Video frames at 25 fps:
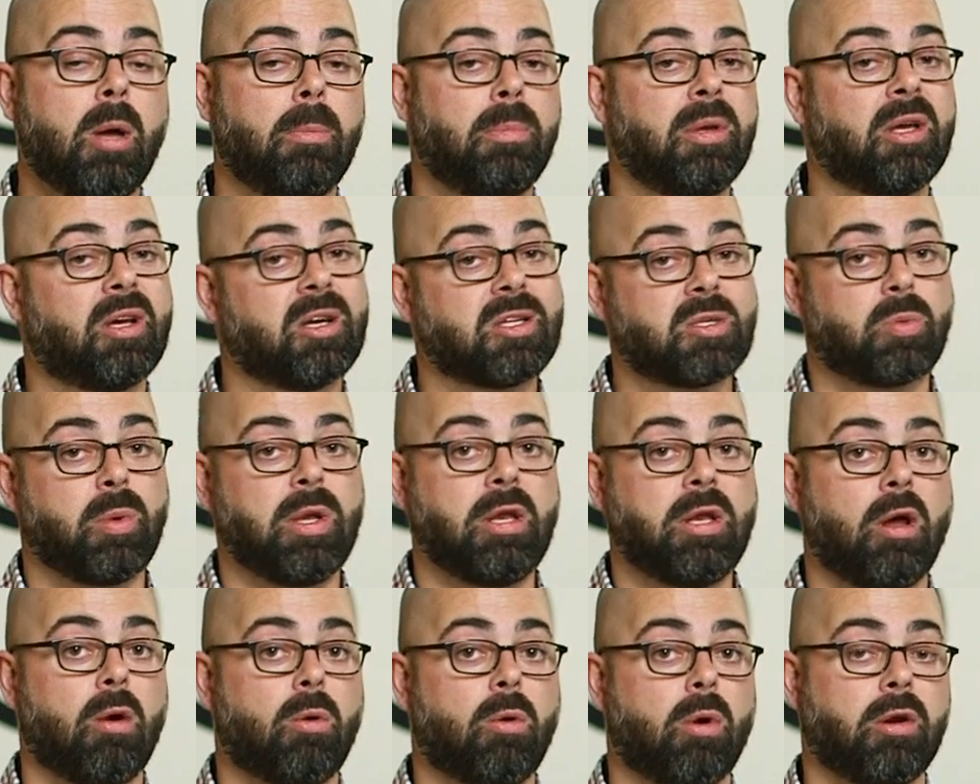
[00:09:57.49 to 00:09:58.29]
because we
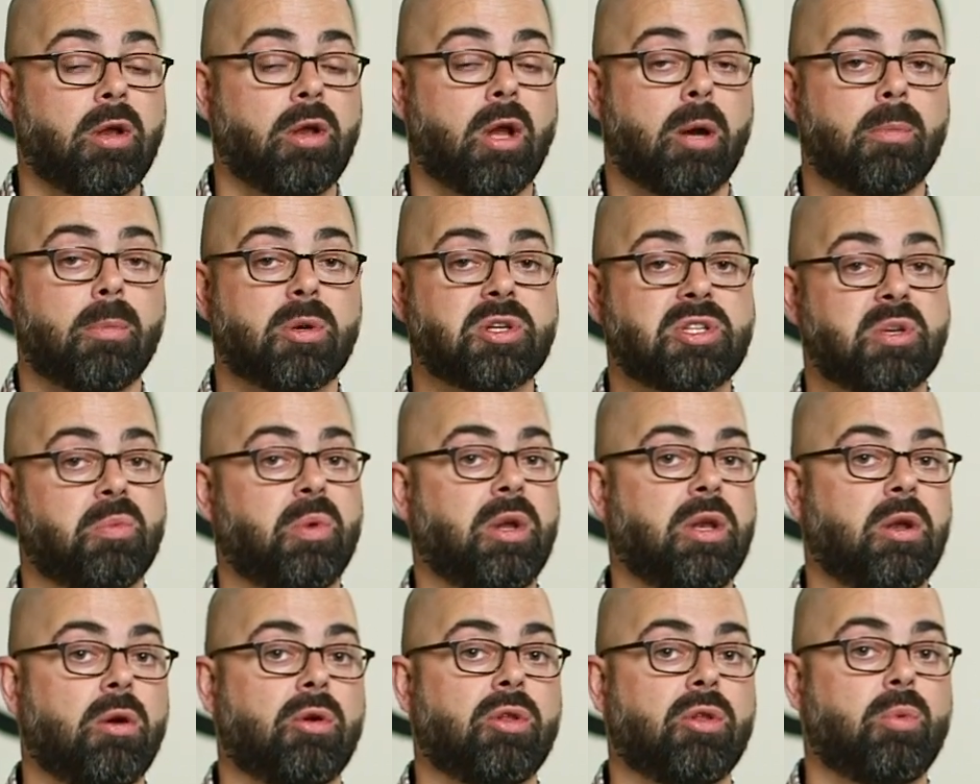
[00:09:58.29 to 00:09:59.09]
know our numbers and
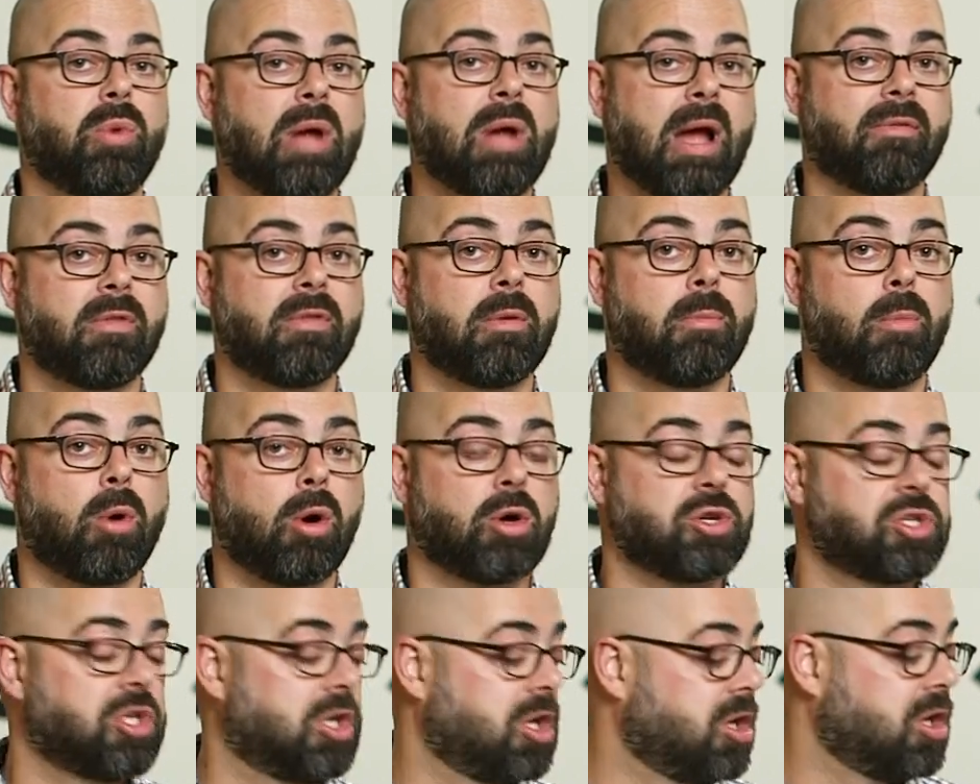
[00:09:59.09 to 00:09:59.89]
we know that we have the
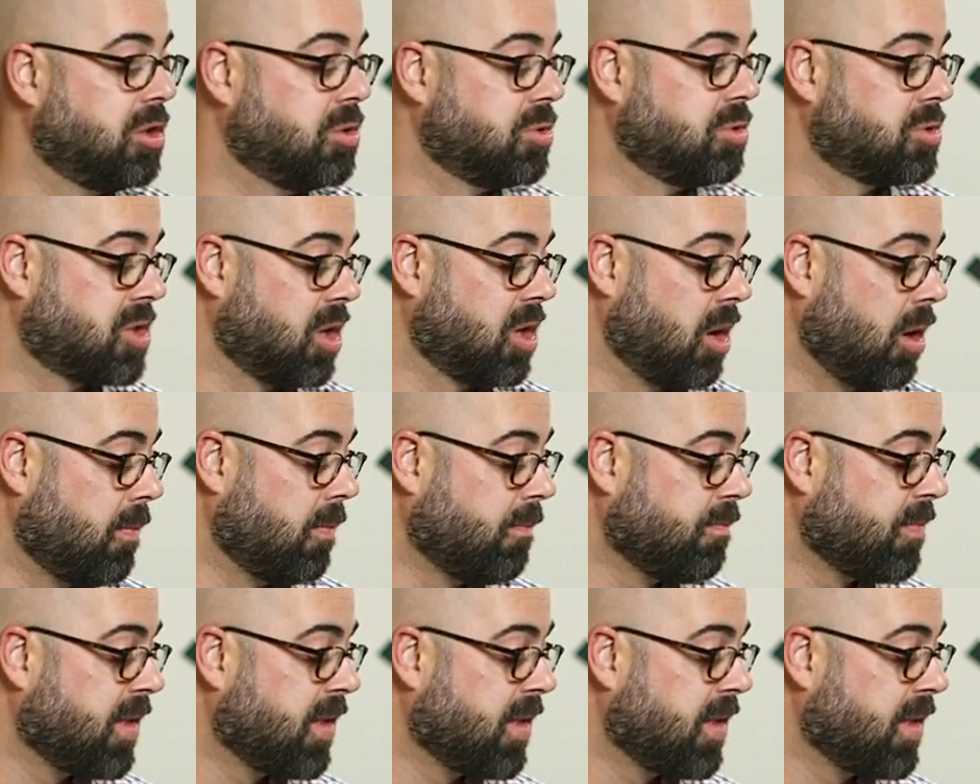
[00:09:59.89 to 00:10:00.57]
margin to do so.